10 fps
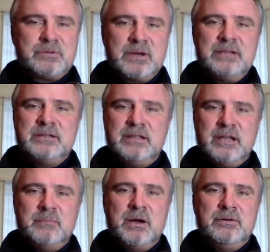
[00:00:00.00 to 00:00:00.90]
crazy, the
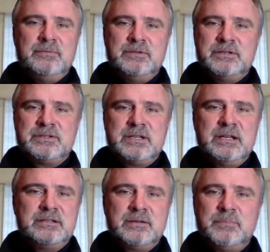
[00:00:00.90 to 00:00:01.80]
amount of
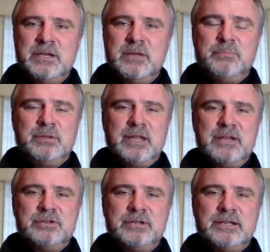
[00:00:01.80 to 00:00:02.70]
deceit and
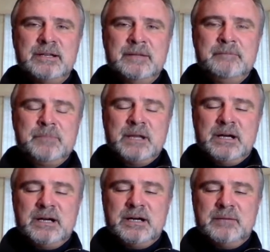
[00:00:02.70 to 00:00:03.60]
manipulation.
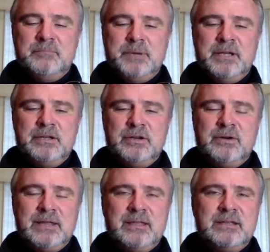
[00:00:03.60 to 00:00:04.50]
But
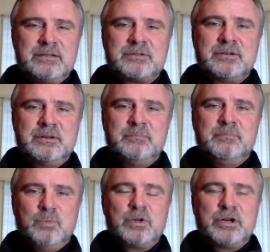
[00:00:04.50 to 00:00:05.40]
I think
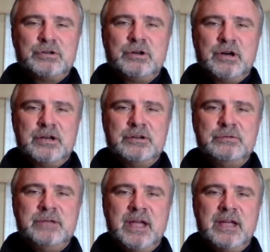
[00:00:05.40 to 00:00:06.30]
we're going to dawn a
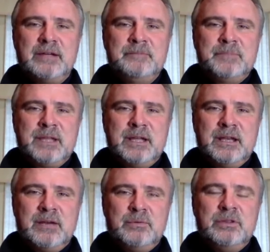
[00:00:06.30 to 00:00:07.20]
new day.
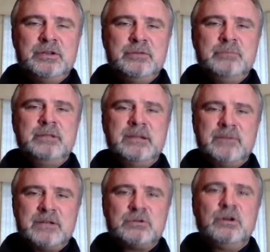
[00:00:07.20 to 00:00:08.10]
And I really do believe
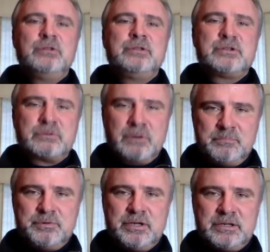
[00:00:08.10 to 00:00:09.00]
as all this
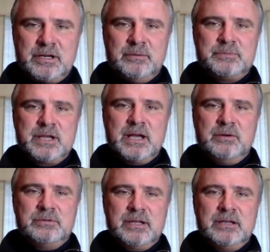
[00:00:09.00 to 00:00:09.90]
corruption comes
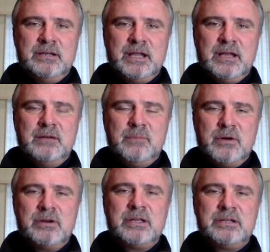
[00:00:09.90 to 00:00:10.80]
out and
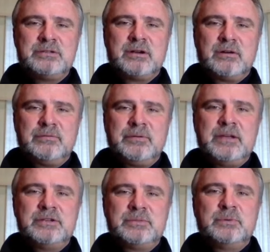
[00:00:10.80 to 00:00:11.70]
Americans are
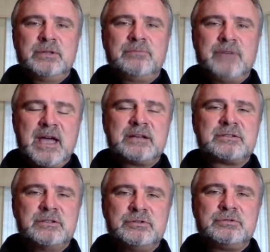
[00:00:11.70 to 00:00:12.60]
faced with
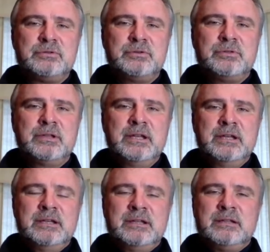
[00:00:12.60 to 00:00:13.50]
facts and truth,
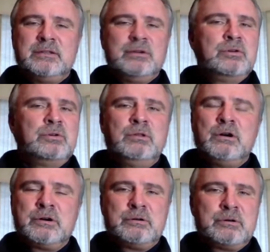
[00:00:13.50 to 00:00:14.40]
that they're no
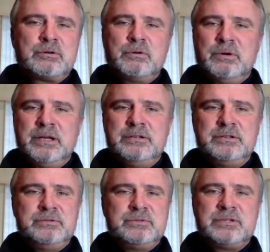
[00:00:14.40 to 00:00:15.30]
longer going
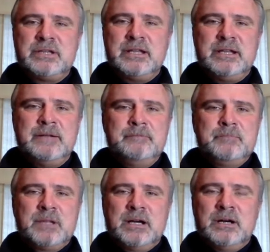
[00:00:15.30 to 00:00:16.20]
to see
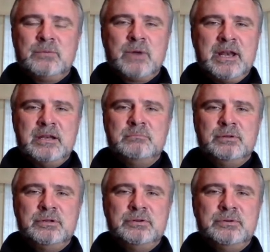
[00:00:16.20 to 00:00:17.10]
red and
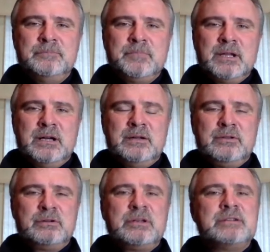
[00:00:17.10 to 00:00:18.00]
blue.
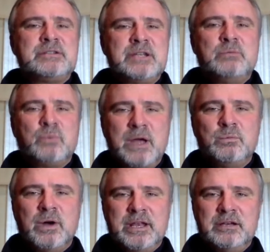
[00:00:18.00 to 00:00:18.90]
They're going to see red,
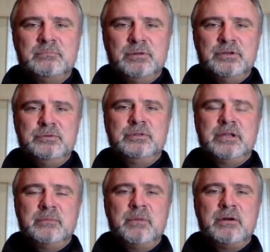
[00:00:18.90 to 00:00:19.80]
white, and blue,
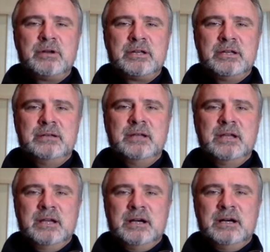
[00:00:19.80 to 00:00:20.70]
the American
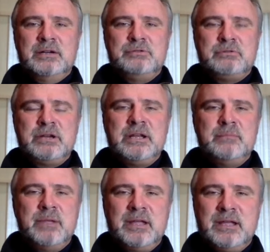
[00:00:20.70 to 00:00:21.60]

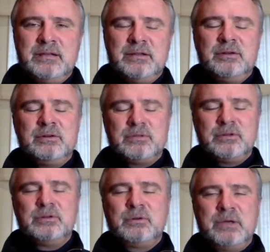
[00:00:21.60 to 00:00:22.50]
dream, and
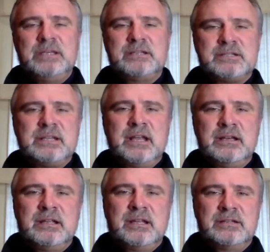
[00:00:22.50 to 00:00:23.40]
they're going to
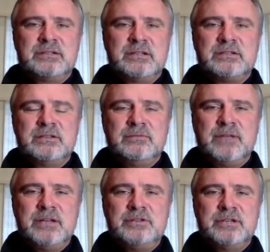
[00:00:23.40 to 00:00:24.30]
stand against this
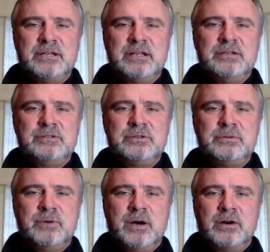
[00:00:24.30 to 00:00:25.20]
invasion
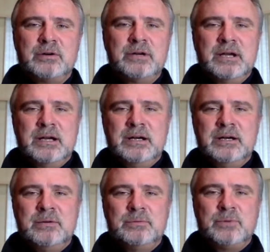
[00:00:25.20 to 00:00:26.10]
into our
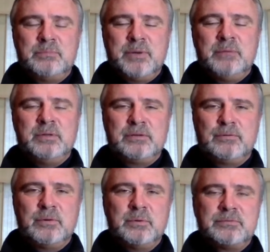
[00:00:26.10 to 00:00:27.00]
republic
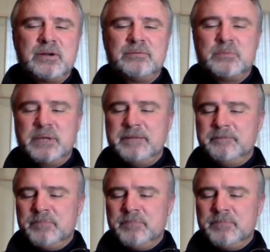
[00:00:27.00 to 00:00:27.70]
form of government,